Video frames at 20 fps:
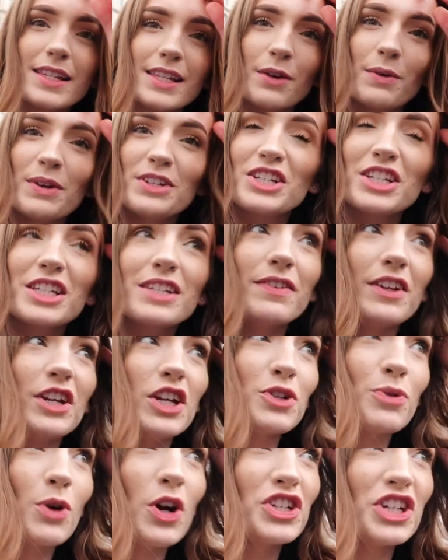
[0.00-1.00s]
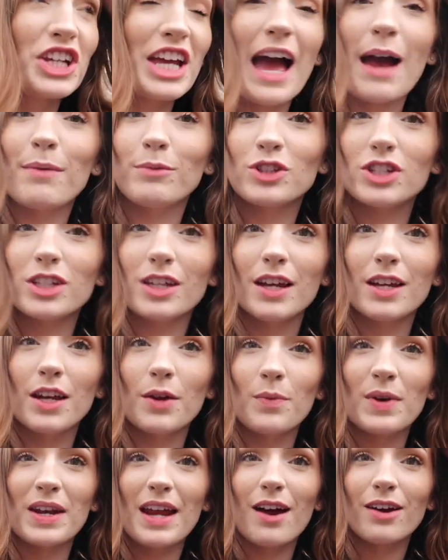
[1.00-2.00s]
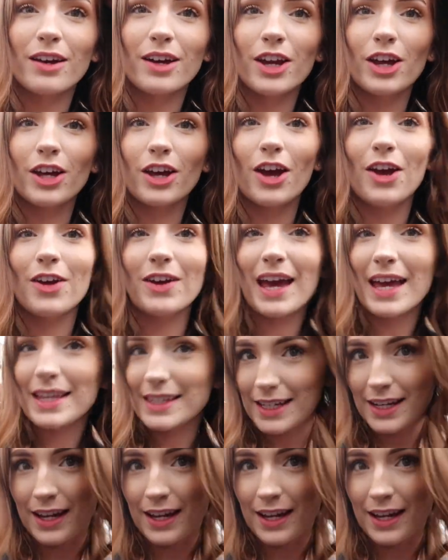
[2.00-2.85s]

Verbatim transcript: so we just finished watching Hamilton and we're now gonna go get